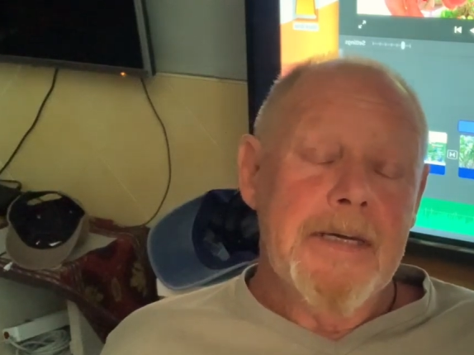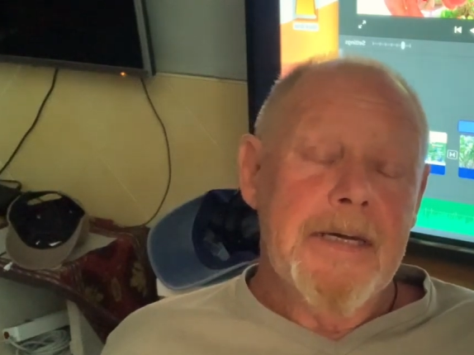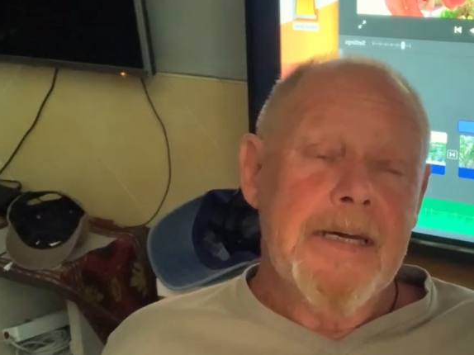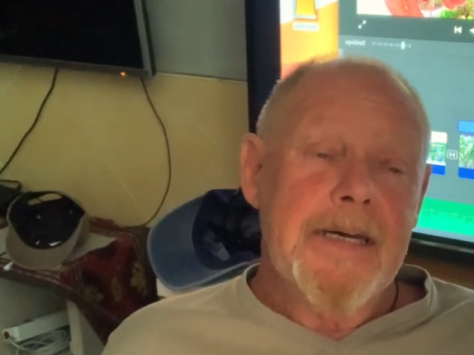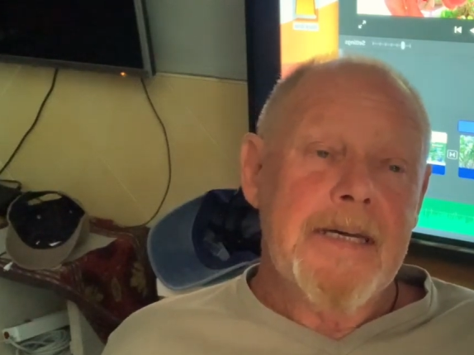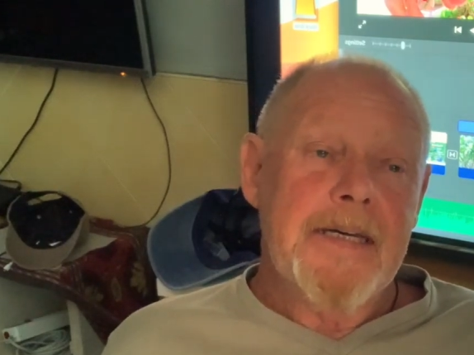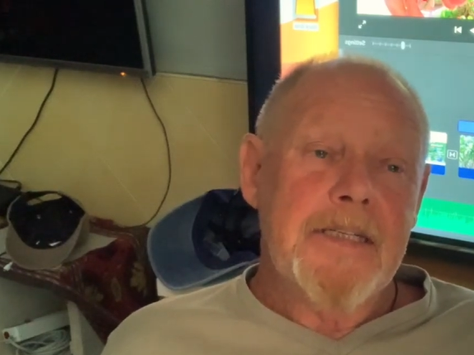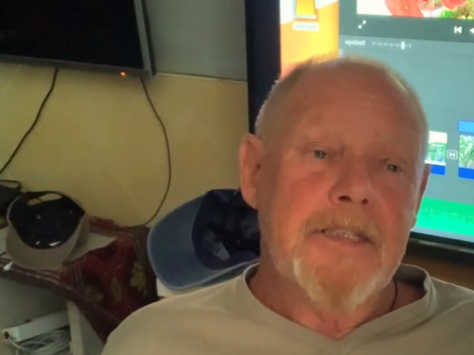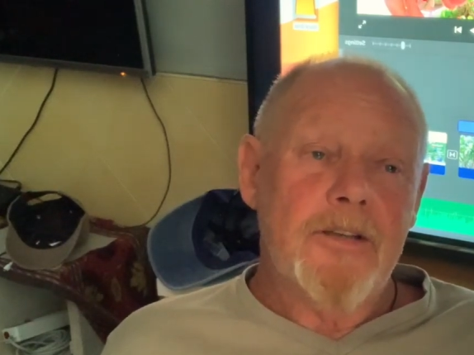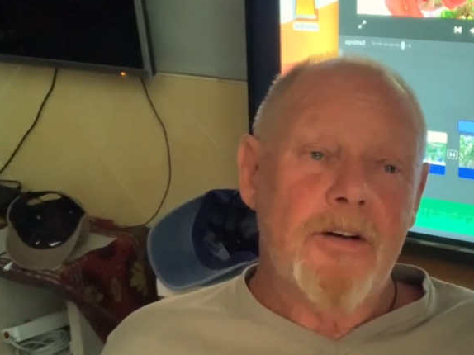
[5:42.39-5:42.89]

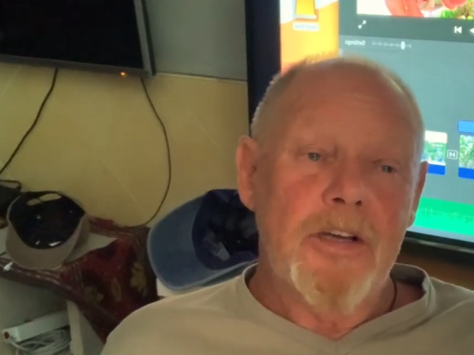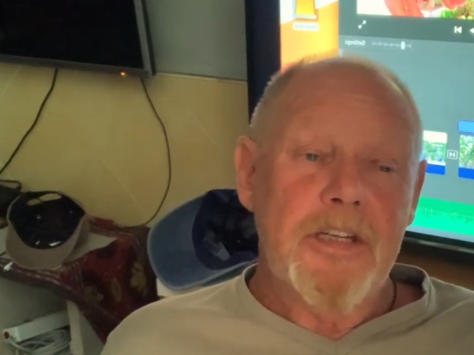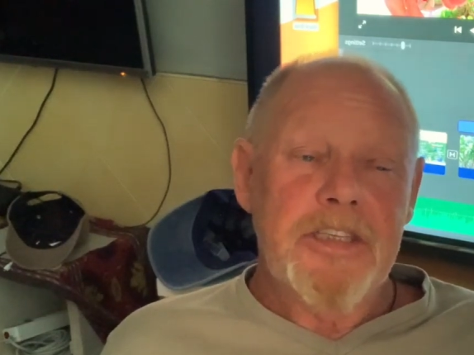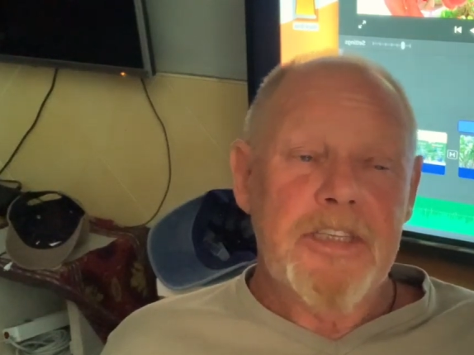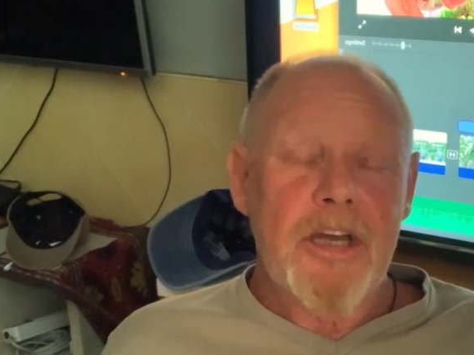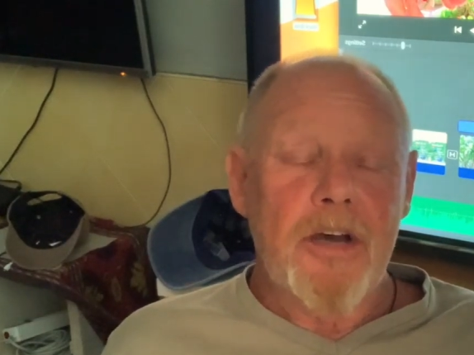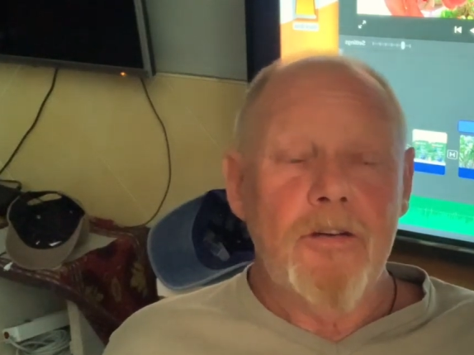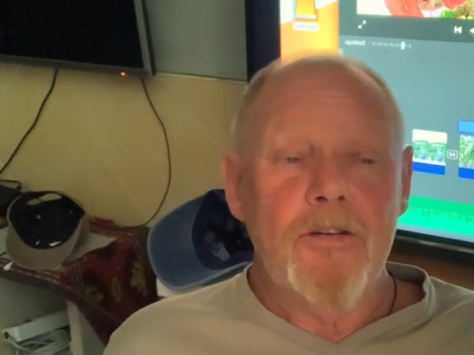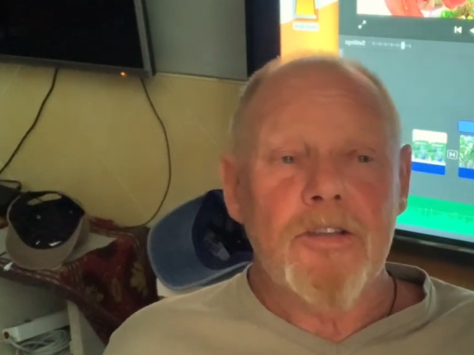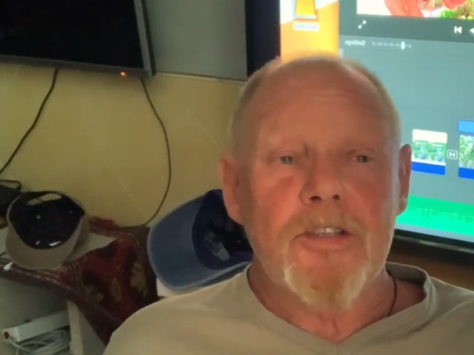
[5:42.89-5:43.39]
And I
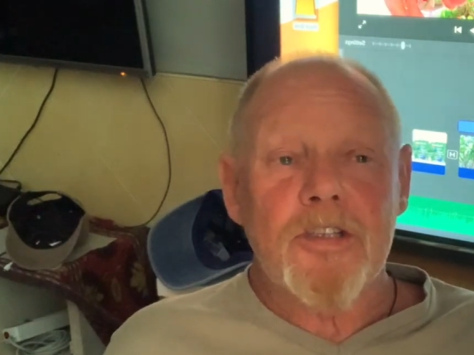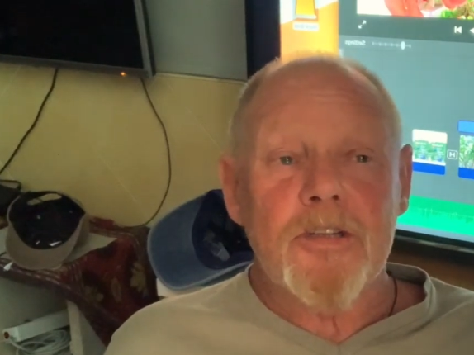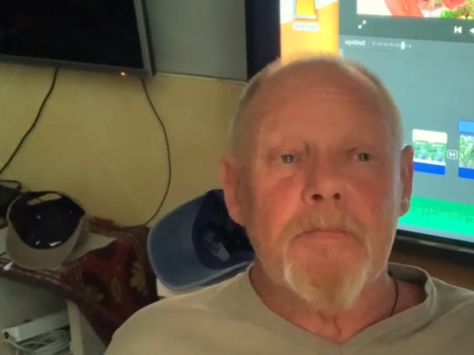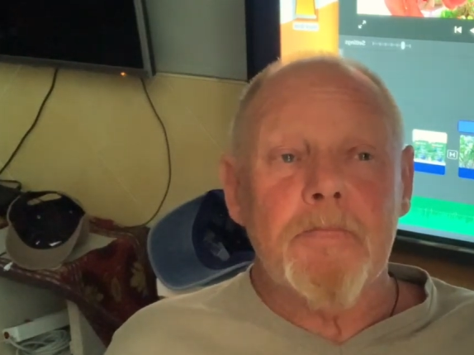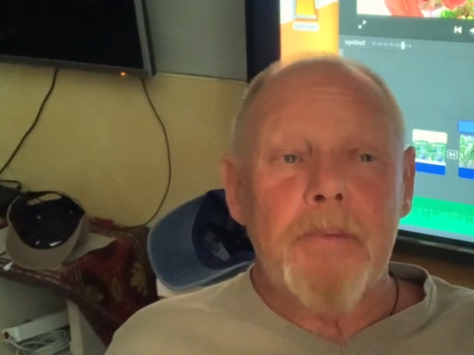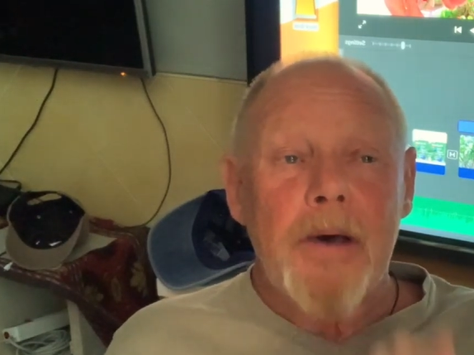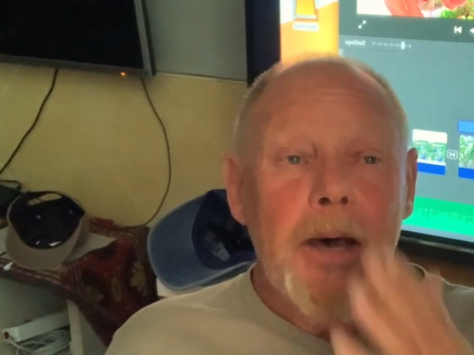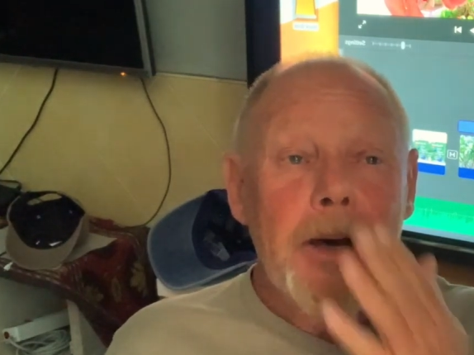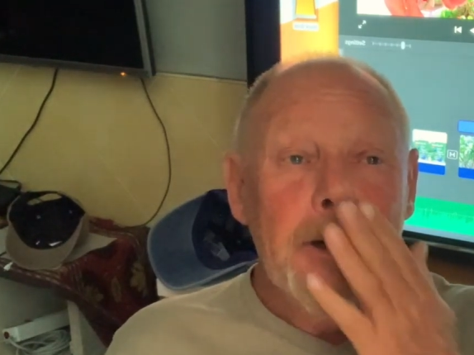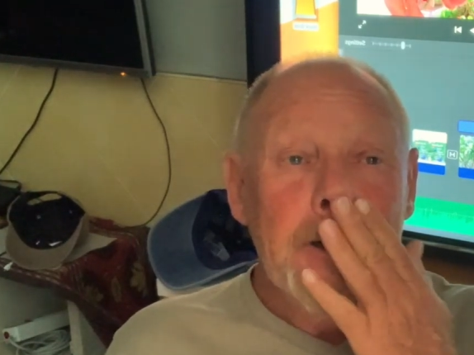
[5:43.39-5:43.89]
don't
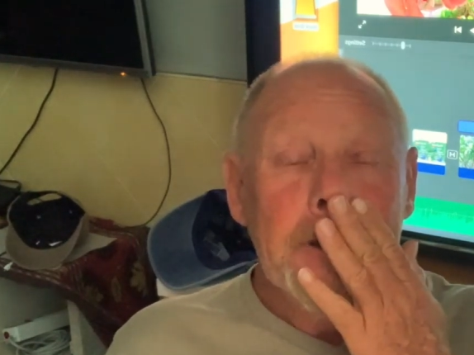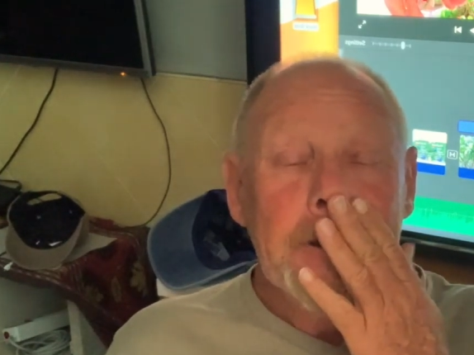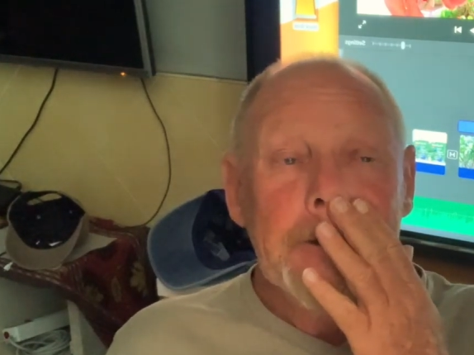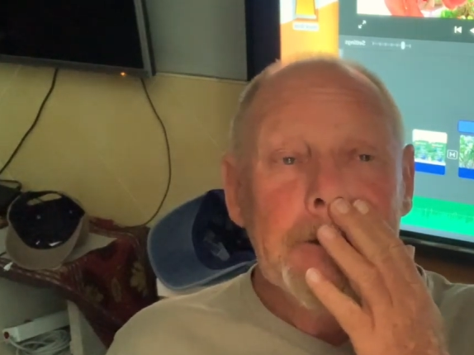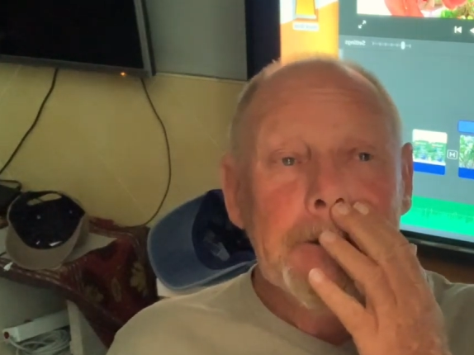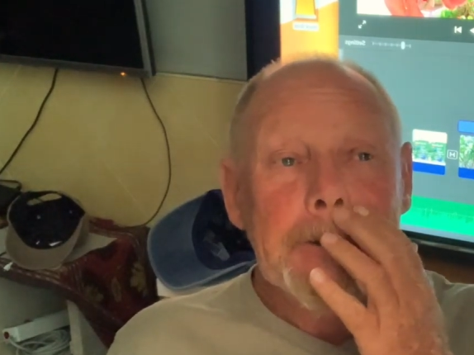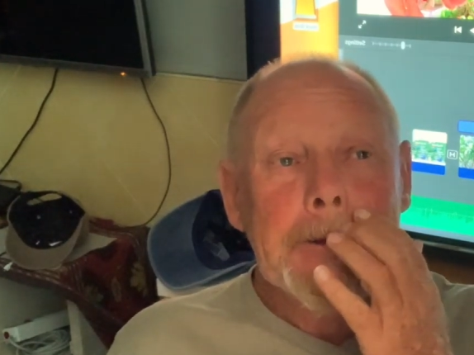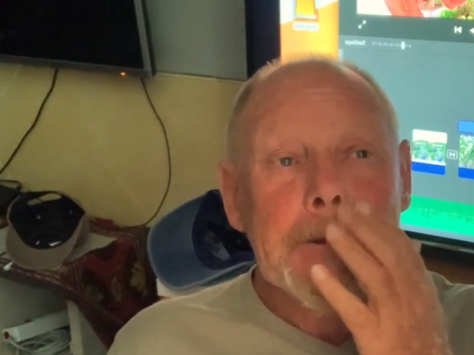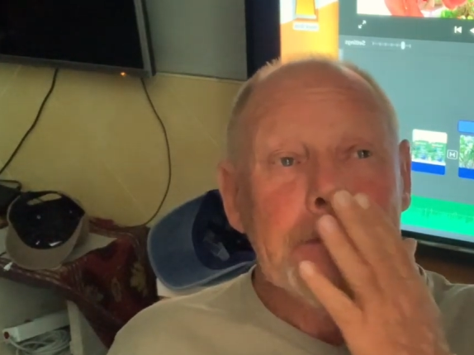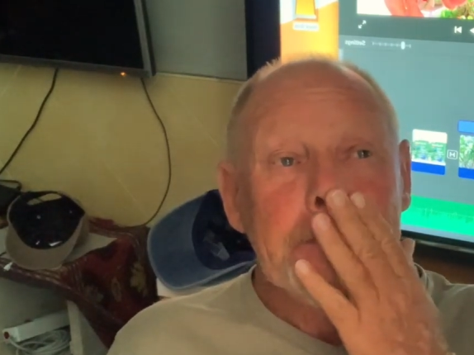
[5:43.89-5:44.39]

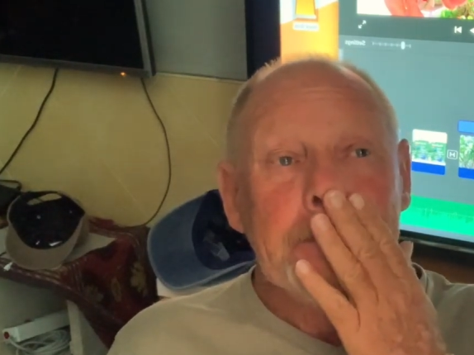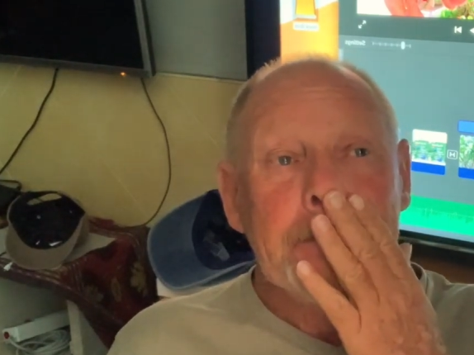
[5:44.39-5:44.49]
suppose